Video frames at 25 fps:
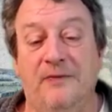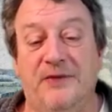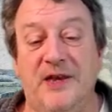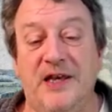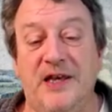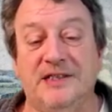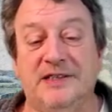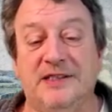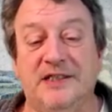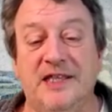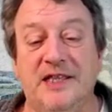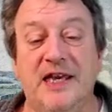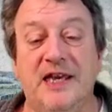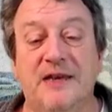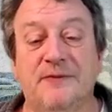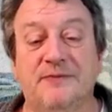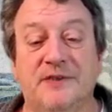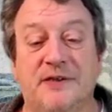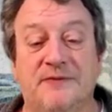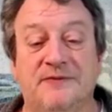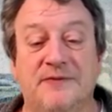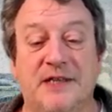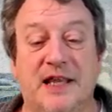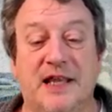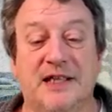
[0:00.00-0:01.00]
These
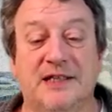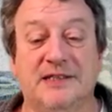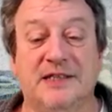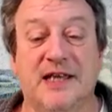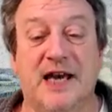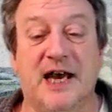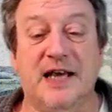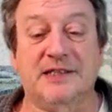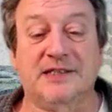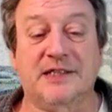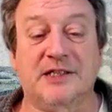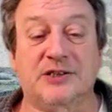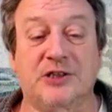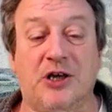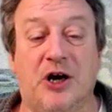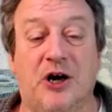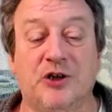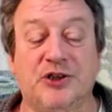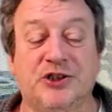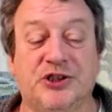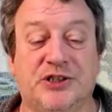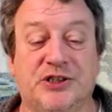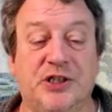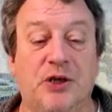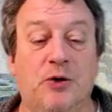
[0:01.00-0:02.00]
themes of De las Casas
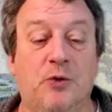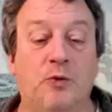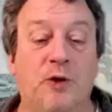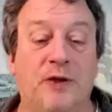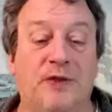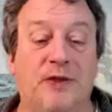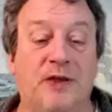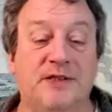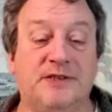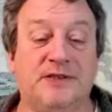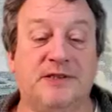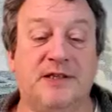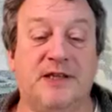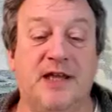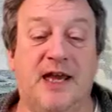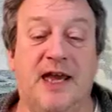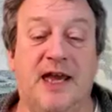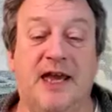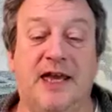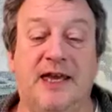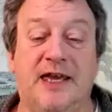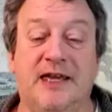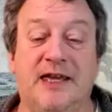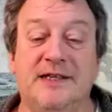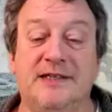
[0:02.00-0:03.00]
are still with us
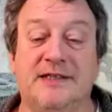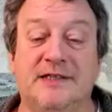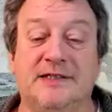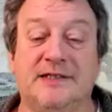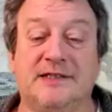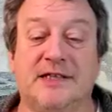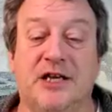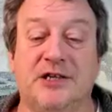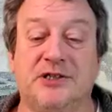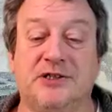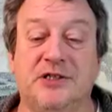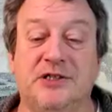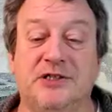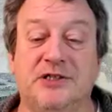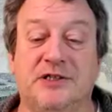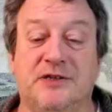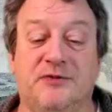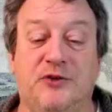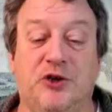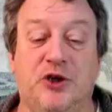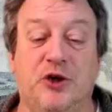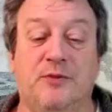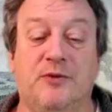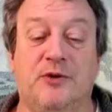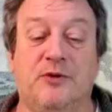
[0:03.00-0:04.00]
today in discussions
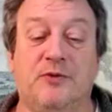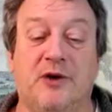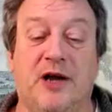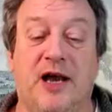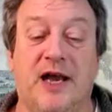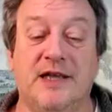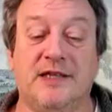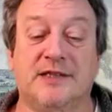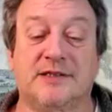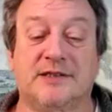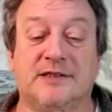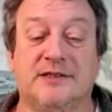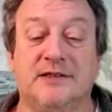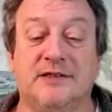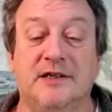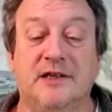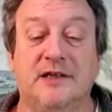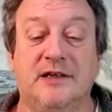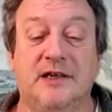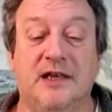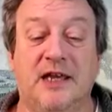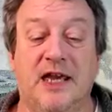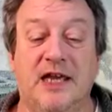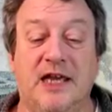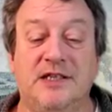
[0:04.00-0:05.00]
of human rights,
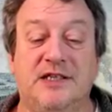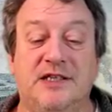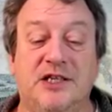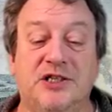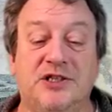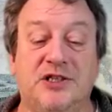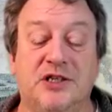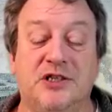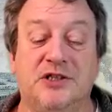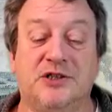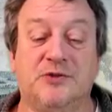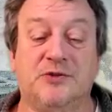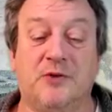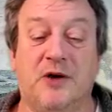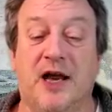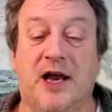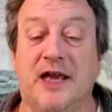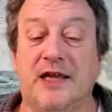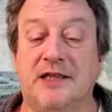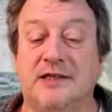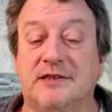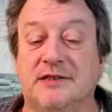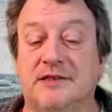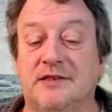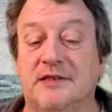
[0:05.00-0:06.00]
indigenous
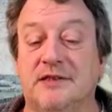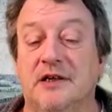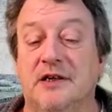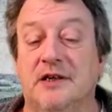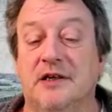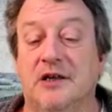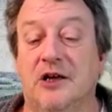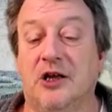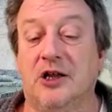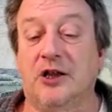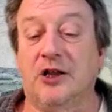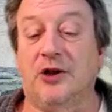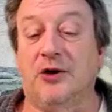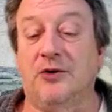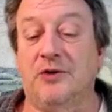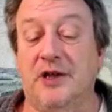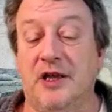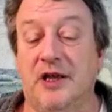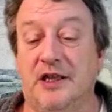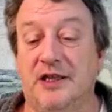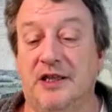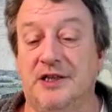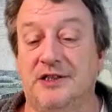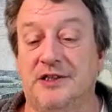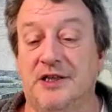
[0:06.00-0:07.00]
rights,
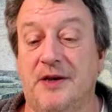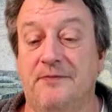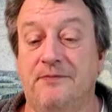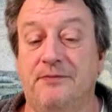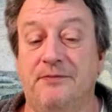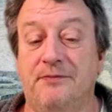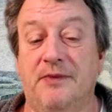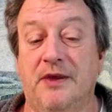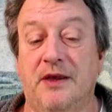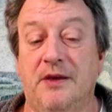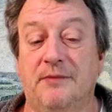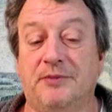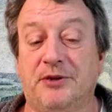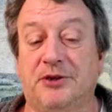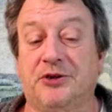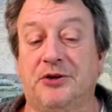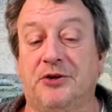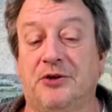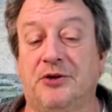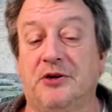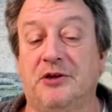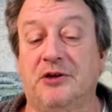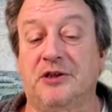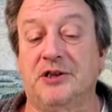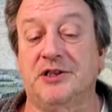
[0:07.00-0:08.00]
colonialism,
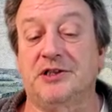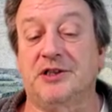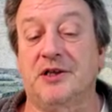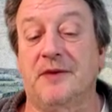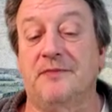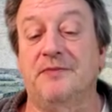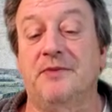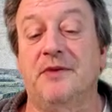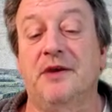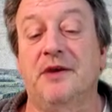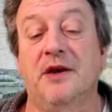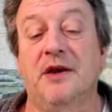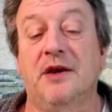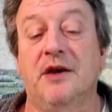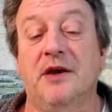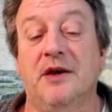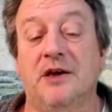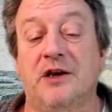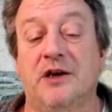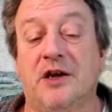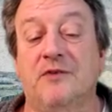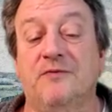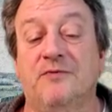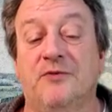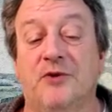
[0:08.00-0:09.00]
paternalism,
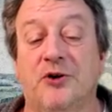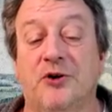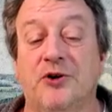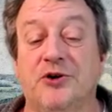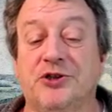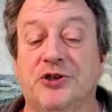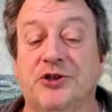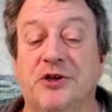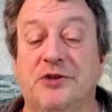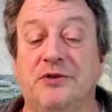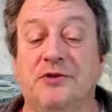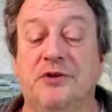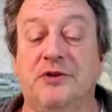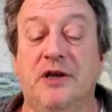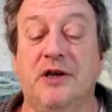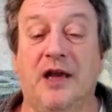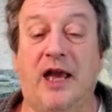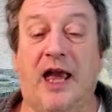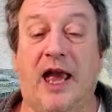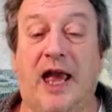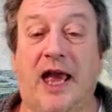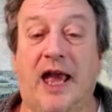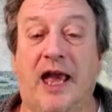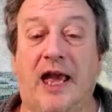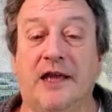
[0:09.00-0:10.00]
conversion,
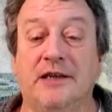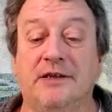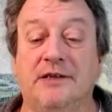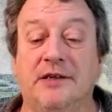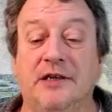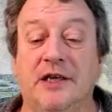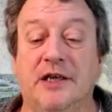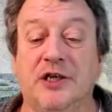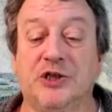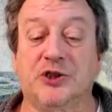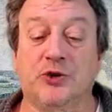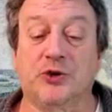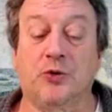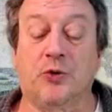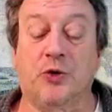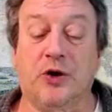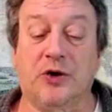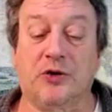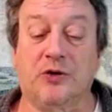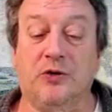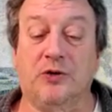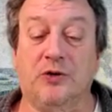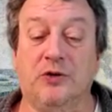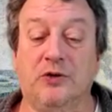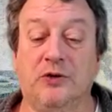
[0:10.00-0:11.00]
and
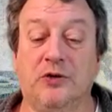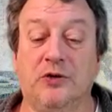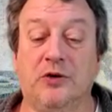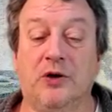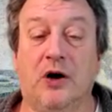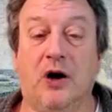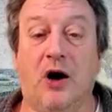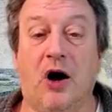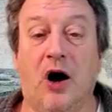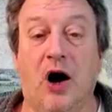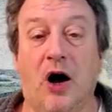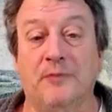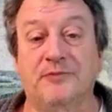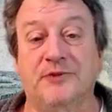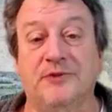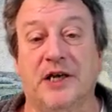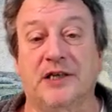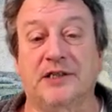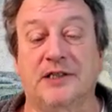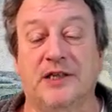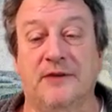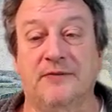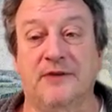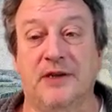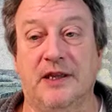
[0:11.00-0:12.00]
historical
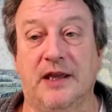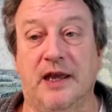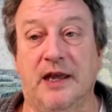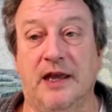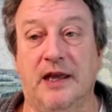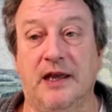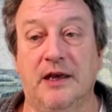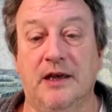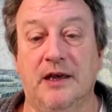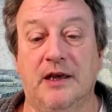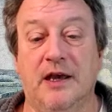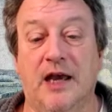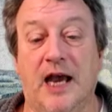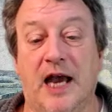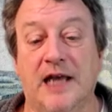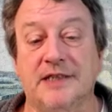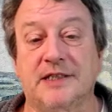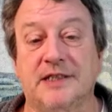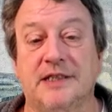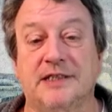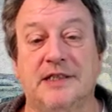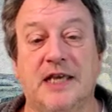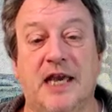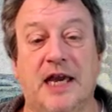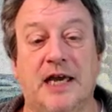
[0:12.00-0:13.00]
objectivity.
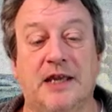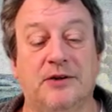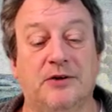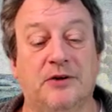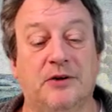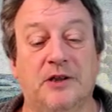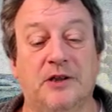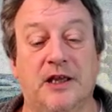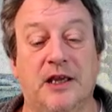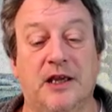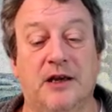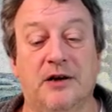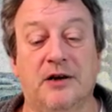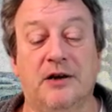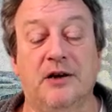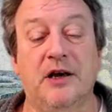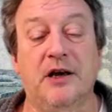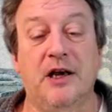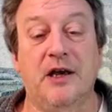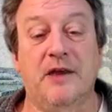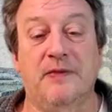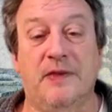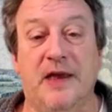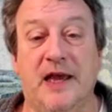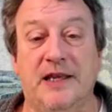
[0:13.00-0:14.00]
As I said
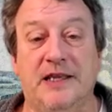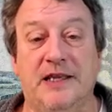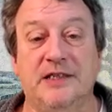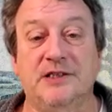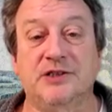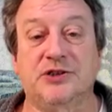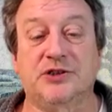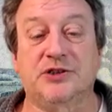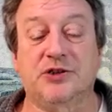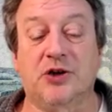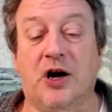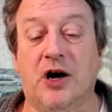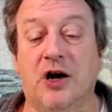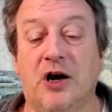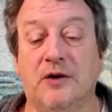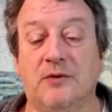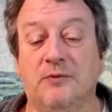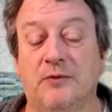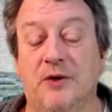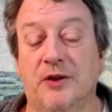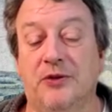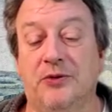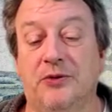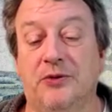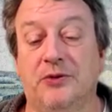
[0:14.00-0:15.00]
earlier, they didn't start
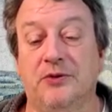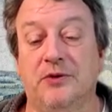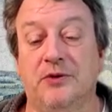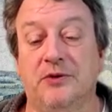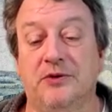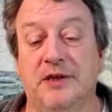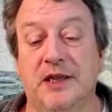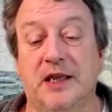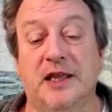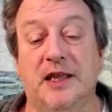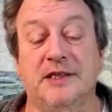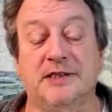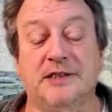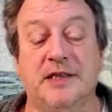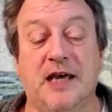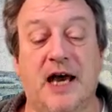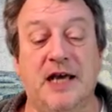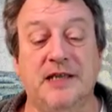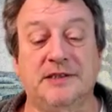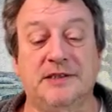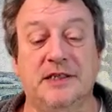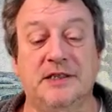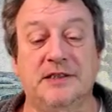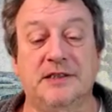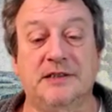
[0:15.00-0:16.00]
with De las
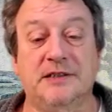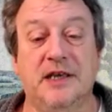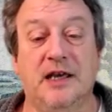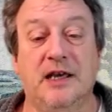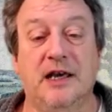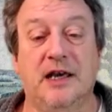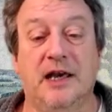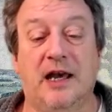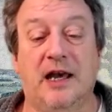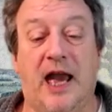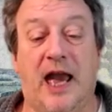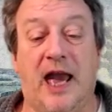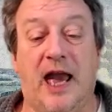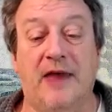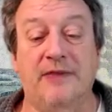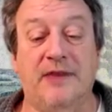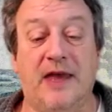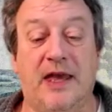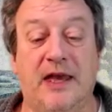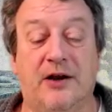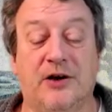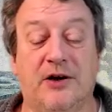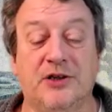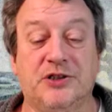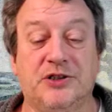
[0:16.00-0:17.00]
Casas,
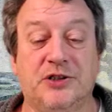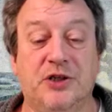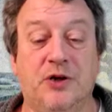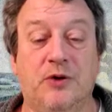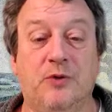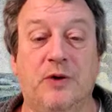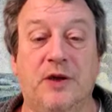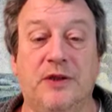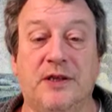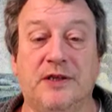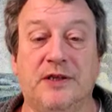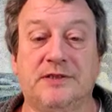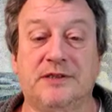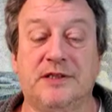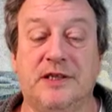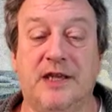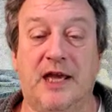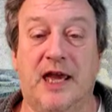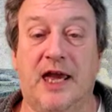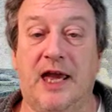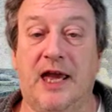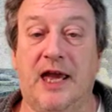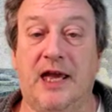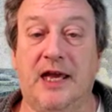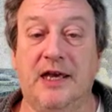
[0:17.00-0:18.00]
and they are still with us
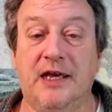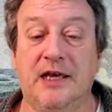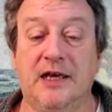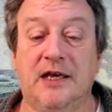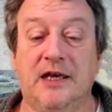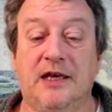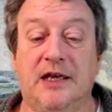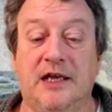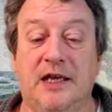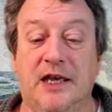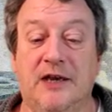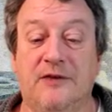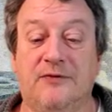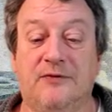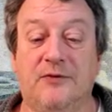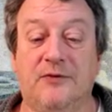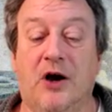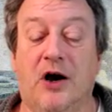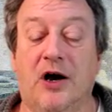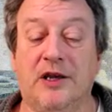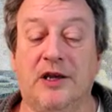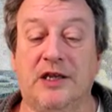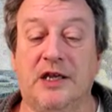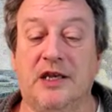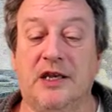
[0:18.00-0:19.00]
today, if
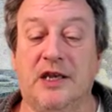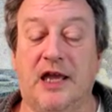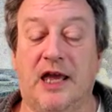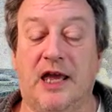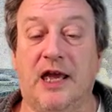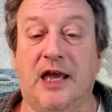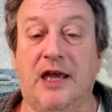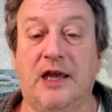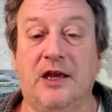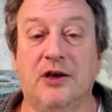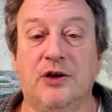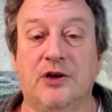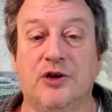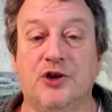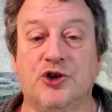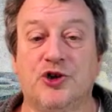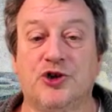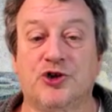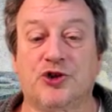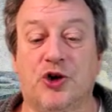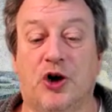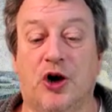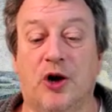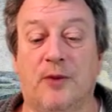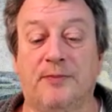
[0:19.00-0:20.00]
not in a
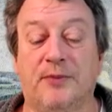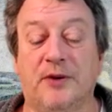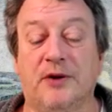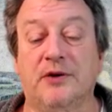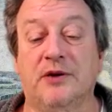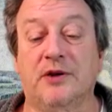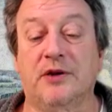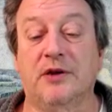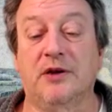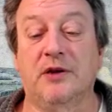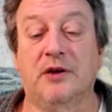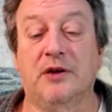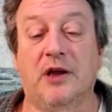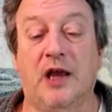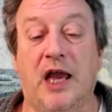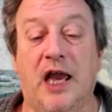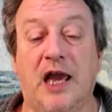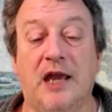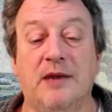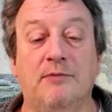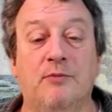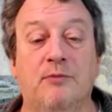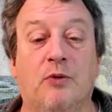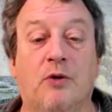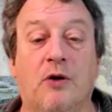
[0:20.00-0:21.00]
sharpened
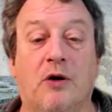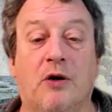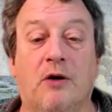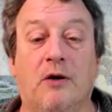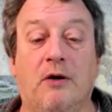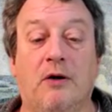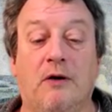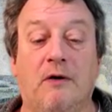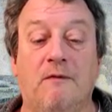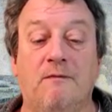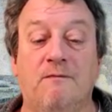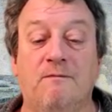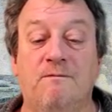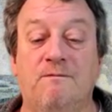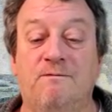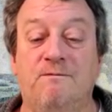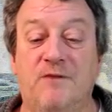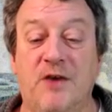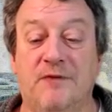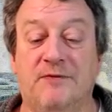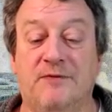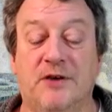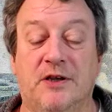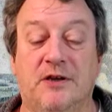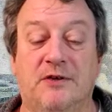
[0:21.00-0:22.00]
and more
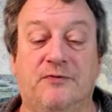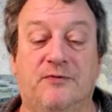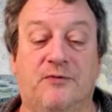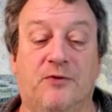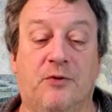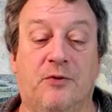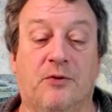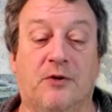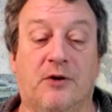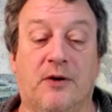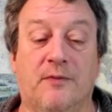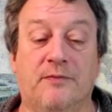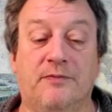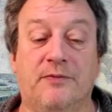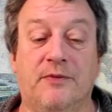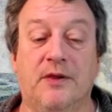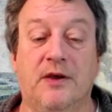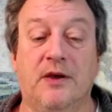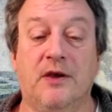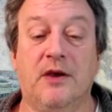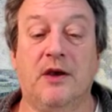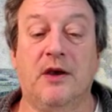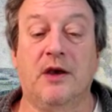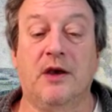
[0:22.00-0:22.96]
vivid form.